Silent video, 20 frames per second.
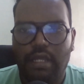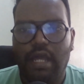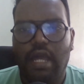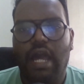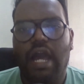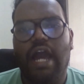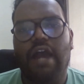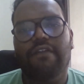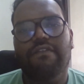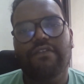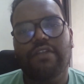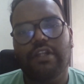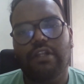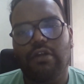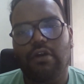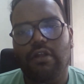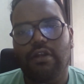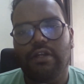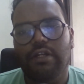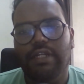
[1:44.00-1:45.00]
After
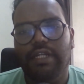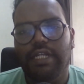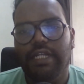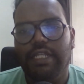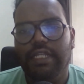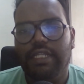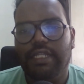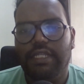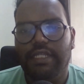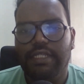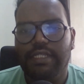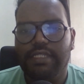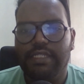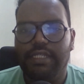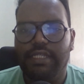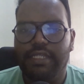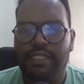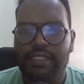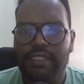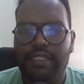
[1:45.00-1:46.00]
all, reading is
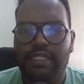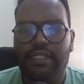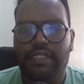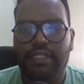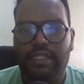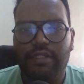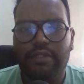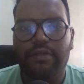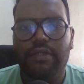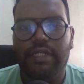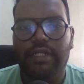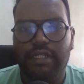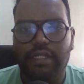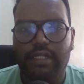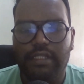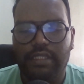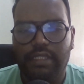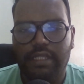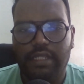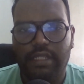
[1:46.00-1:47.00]
easier than
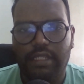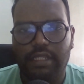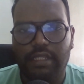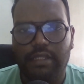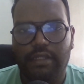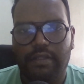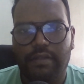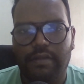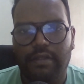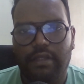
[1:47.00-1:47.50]
critical thinking.